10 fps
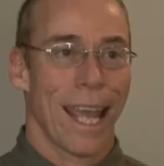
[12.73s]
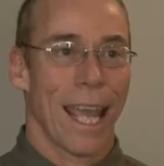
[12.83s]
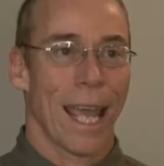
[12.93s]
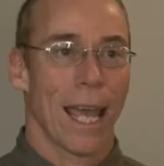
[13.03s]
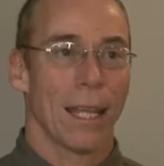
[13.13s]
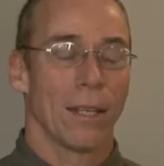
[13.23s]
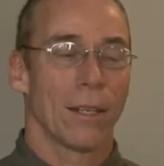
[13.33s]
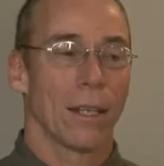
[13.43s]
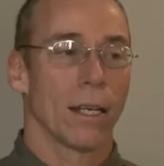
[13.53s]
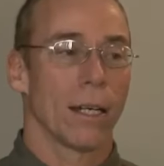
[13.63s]

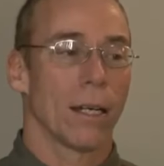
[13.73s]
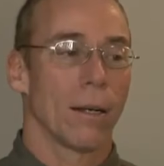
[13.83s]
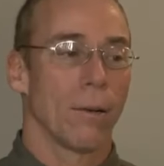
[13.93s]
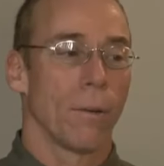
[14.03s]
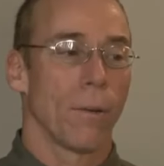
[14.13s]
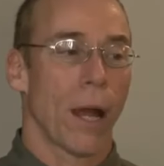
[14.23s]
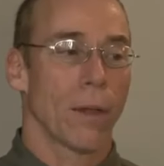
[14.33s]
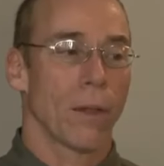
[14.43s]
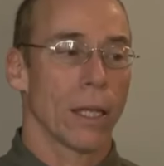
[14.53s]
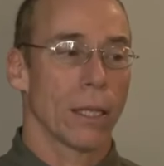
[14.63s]
And
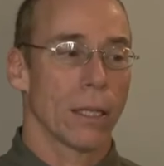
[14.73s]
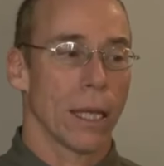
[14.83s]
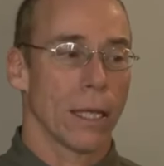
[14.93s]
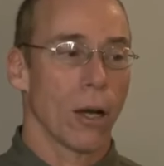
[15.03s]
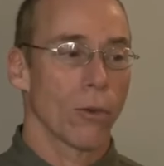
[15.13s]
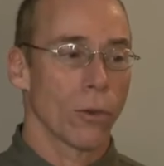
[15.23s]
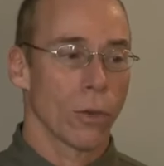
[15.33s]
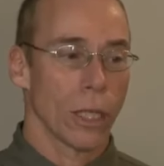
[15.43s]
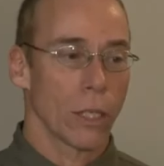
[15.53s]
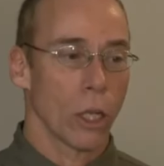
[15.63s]
I think that they
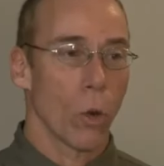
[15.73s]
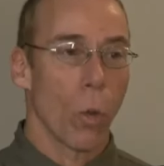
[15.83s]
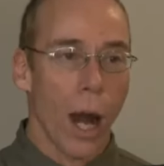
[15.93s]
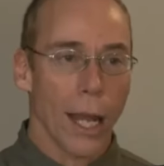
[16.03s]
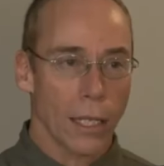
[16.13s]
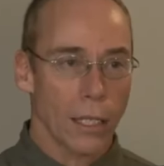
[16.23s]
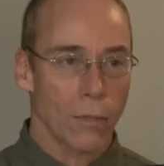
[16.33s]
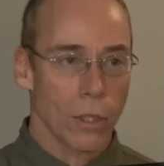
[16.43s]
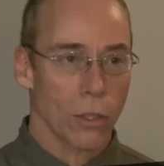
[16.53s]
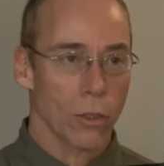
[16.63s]
also didn't know why
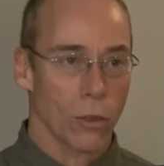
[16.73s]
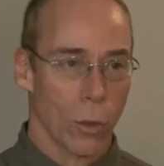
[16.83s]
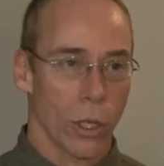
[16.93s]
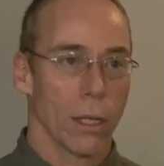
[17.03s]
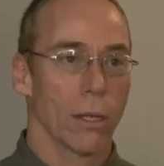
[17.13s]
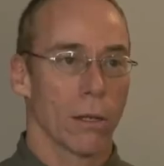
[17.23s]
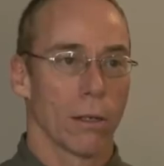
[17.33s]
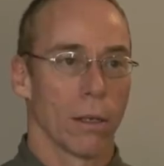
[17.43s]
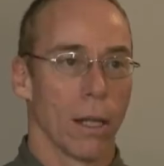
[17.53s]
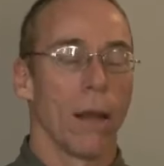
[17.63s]
these visitors were
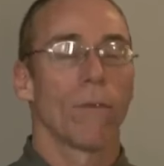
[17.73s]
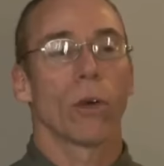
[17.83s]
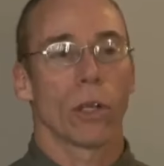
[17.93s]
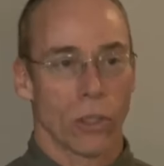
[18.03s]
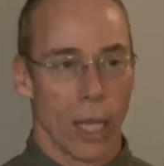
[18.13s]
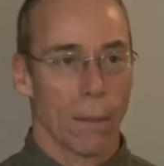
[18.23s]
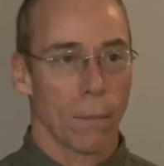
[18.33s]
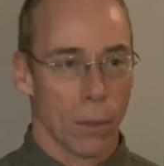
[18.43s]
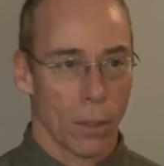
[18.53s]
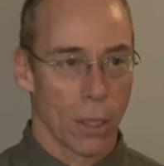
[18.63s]
here. For
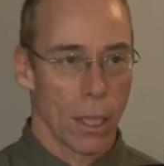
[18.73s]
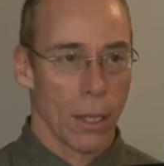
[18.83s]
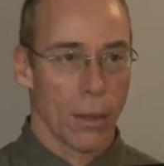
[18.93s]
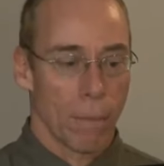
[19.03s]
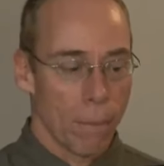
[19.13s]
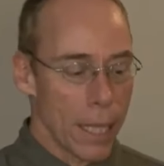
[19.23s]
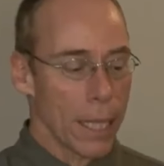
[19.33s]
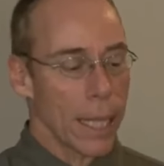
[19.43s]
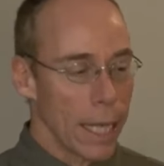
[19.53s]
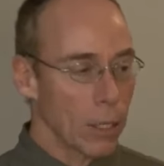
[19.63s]
example, the
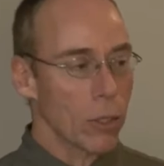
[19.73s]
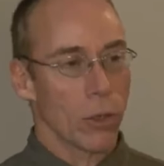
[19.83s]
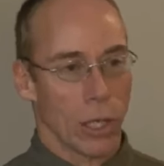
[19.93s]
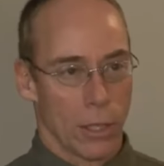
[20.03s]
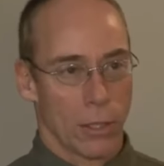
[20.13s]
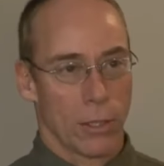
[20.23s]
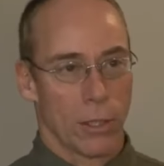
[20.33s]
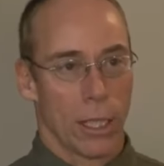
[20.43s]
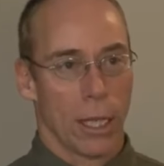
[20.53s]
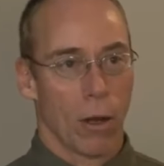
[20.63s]
big
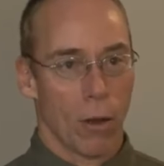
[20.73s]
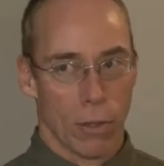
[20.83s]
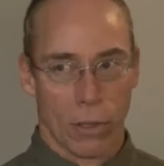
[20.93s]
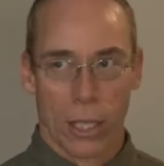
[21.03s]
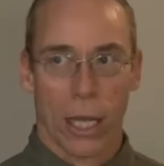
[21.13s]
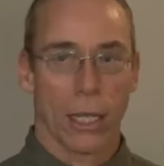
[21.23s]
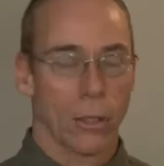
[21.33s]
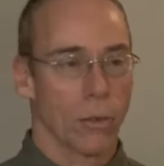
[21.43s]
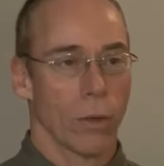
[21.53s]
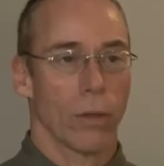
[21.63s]
increase in all the
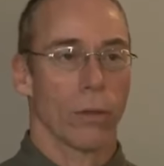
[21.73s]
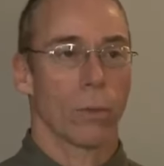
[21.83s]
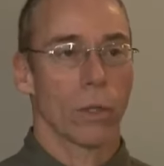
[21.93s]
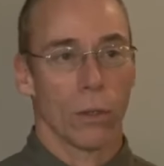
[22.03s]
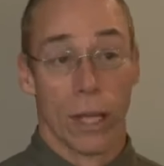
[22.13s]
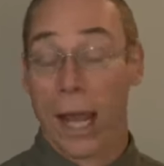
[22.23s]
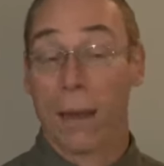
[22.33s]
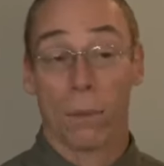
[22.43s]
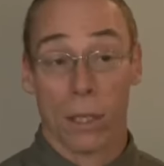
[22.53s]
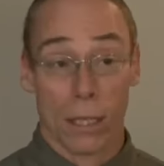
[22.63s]
sightings around the world
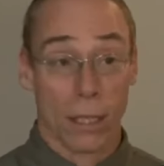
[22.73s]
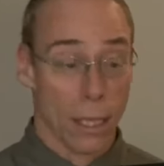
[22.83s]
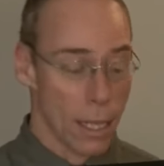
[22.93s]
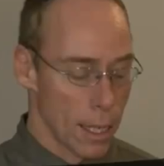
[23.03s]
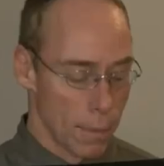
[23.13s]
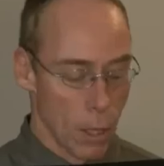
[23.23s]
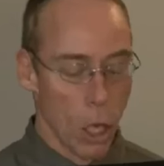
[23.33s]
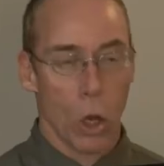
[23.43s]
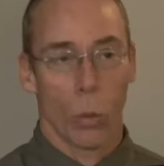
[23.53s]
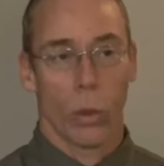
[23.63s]
happened at the time
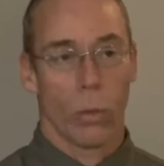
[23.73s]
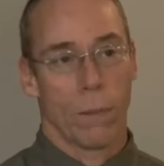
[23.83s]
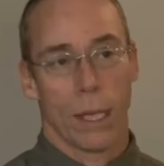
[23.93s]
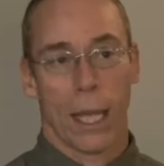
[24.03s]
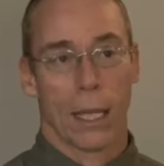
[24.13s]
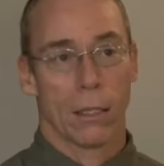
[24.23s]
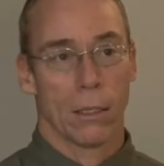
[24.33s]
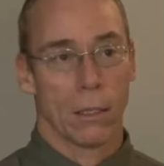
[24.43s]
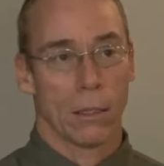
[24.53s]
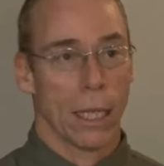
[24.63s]
when we began
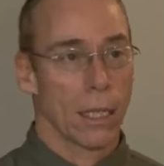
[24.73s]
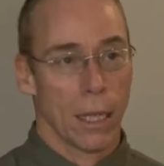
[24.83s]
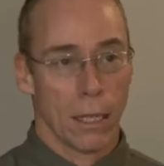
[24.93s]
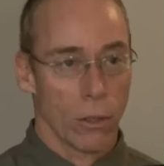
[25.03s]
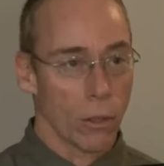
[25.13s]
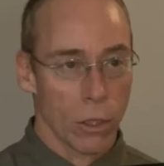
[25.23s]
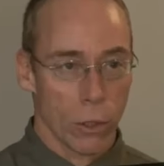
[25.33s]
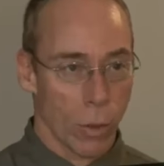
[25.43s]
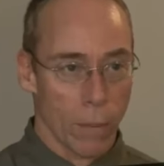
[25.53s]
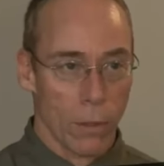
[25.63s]
to detonate
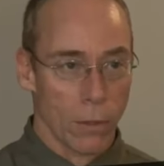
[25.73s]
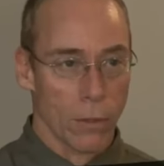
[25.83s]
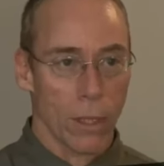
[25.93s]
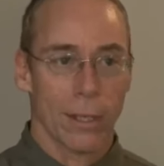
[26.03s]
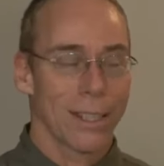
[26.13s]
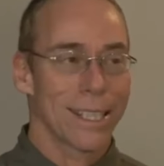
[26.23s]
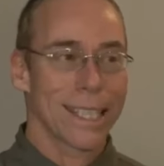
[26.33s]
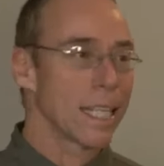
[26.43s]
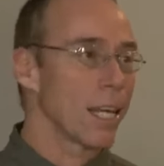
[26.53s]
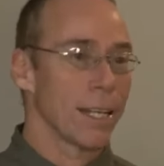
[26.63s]
nuclear weapons. This
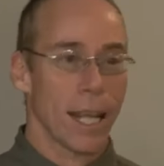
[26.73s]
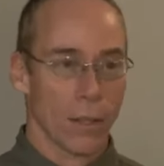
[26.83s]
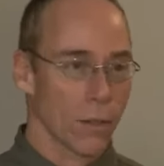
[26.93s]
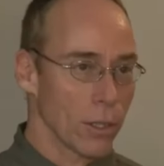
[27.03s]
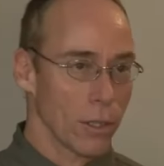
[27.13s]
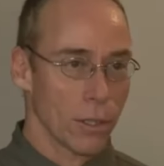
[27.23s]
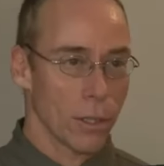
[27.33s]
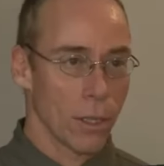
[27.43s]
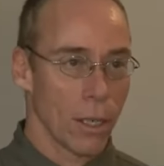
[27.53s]
is not an accident.